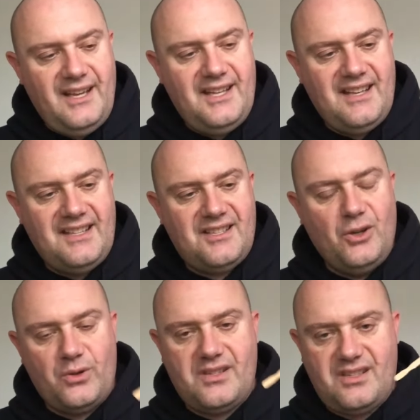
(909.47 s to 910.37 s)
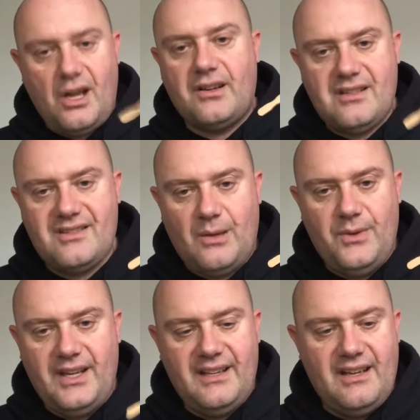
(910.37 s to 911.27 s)
it's not stuck to something,
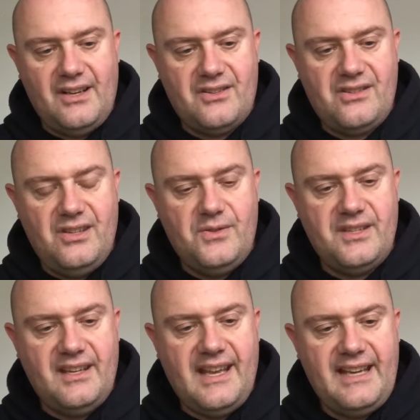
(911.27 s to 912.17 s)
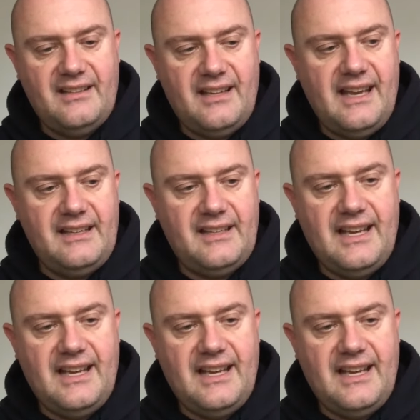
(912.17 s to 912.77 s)
and then I just use it again and again and again.